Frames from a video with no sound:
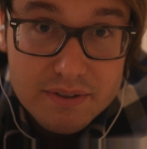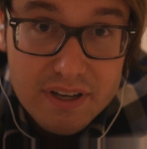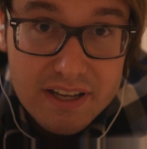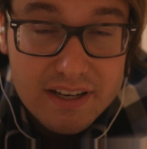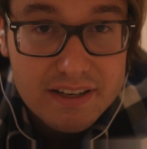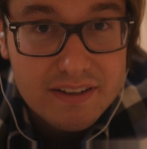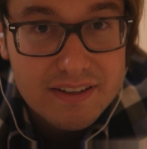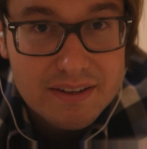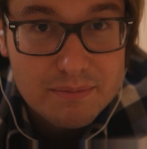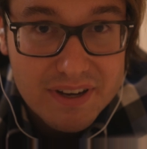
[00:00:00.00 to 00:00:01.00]
and
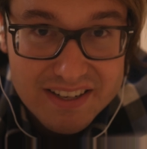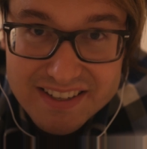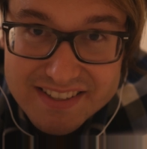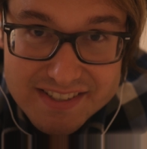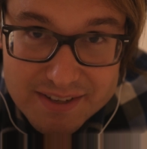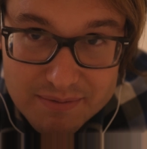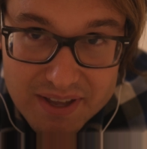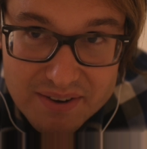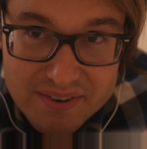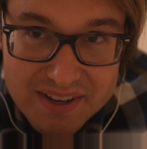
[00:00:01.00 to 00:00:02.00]
it might not seem
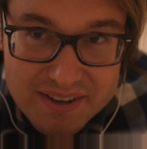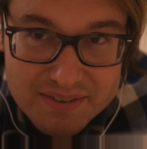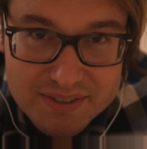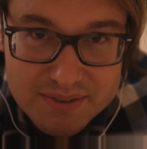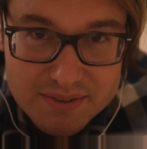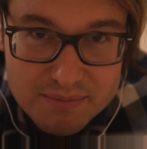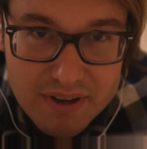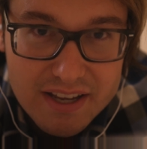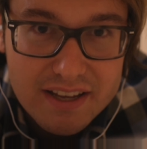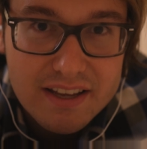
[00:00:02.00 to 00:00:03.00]
that way due to
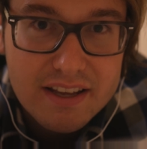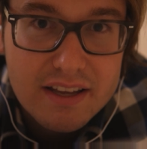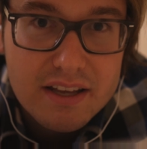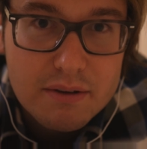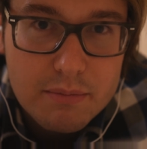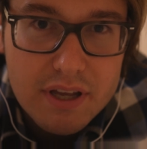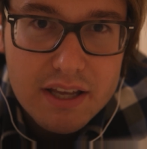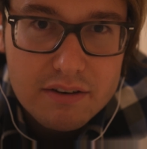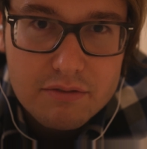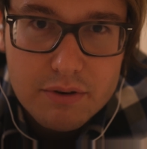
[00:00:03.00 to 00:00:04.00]
my
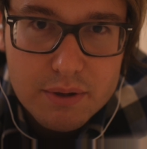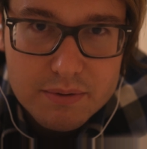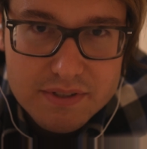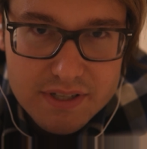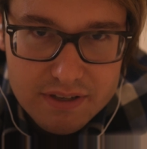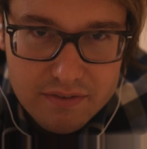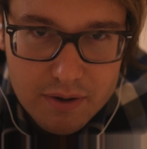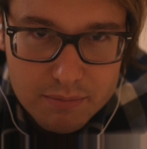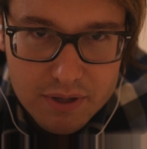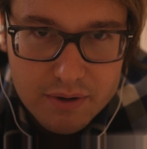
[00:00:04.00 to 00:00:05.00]
infrequency of
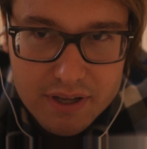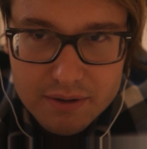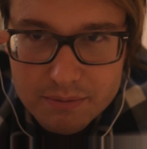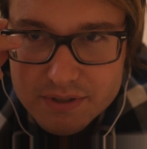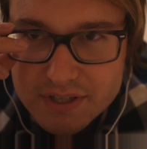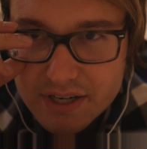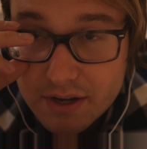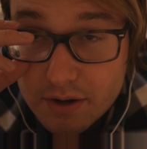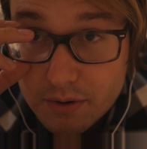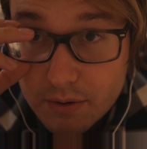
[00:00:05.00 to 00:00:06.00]
uploading, which I
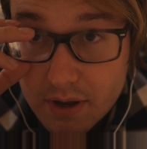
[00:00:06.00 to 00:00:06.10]
know